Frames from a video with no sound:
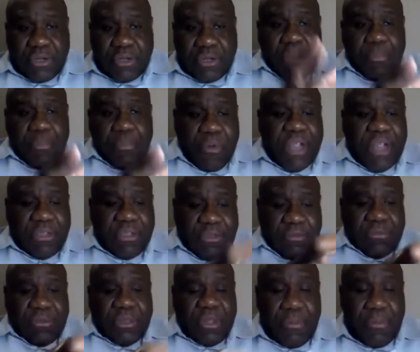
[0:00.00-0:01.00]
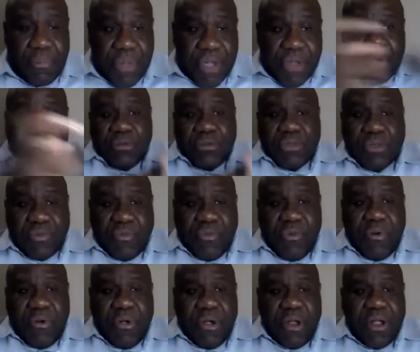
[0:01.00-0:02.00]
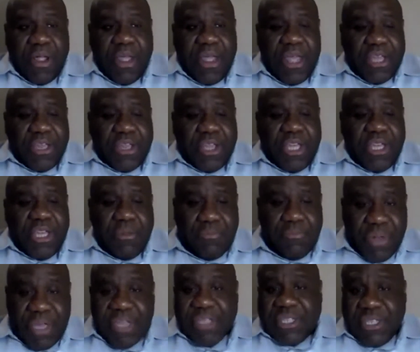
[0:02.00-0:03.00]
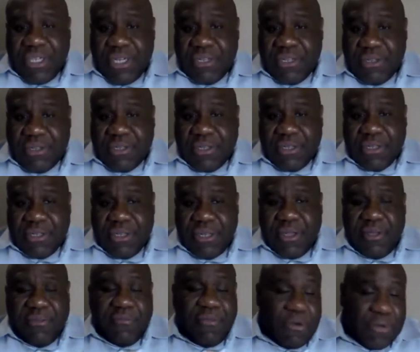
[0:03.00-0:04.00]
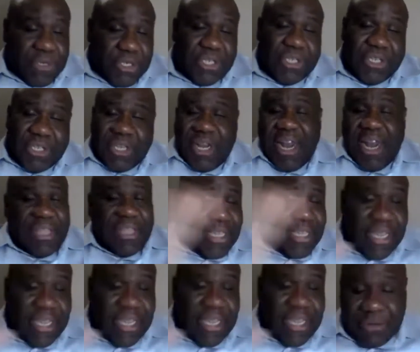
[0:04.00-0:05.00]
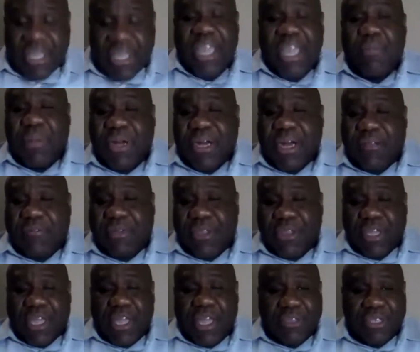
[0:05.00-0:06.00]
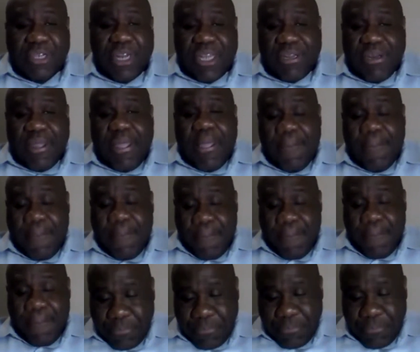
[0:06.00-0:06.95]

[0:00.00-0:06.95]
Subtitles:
separate the meals for the business versus like the entertainment and everything else like that?